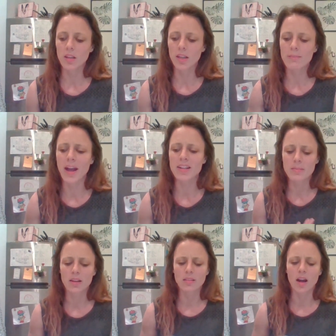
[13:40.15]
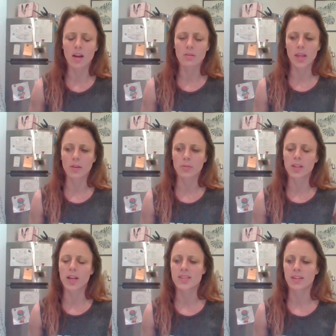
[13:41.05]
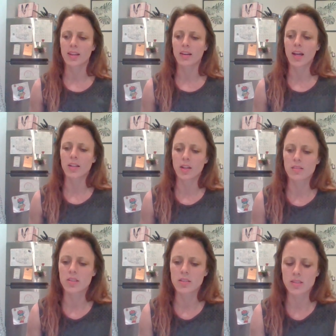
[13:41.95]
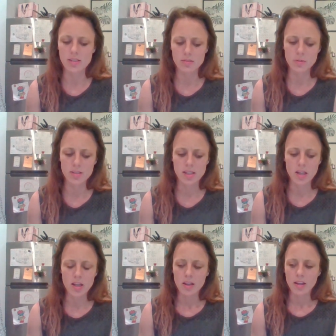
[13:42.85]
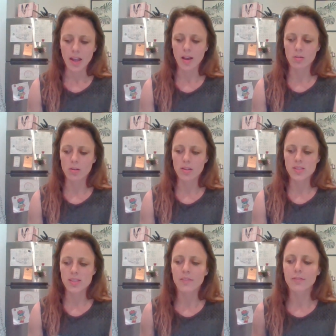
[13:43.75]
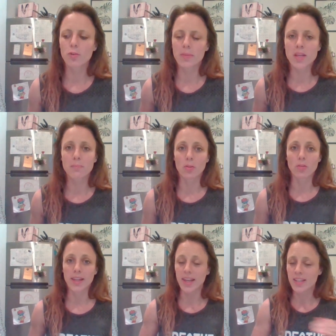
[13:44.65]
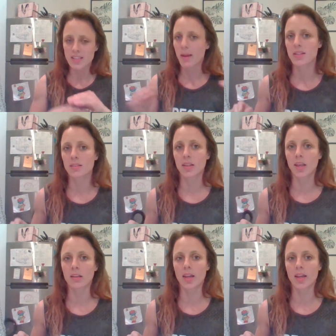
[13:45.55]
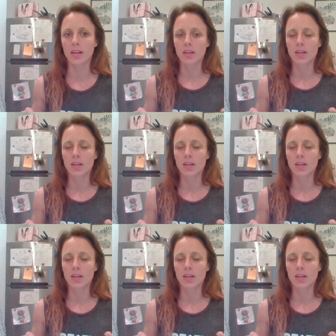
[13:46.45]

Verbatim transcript: impacted me a lot like realizing like god's goodness was how several people like independently like